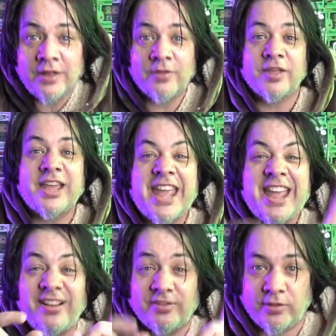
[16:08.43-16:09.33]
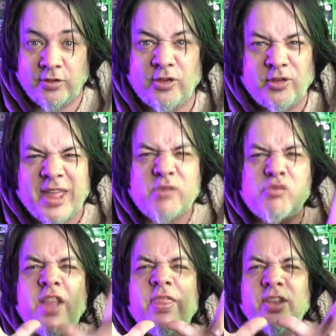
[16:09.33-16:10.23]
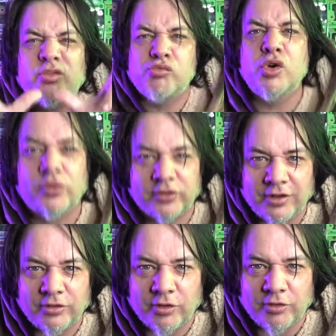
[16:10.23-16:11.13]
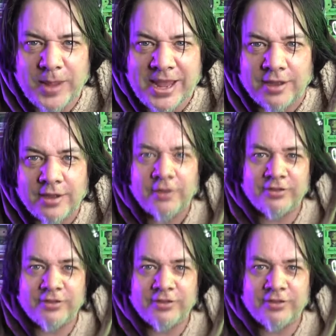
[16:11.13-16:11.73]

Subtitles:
They're the kings of the zoo. They run this roost, so to speak.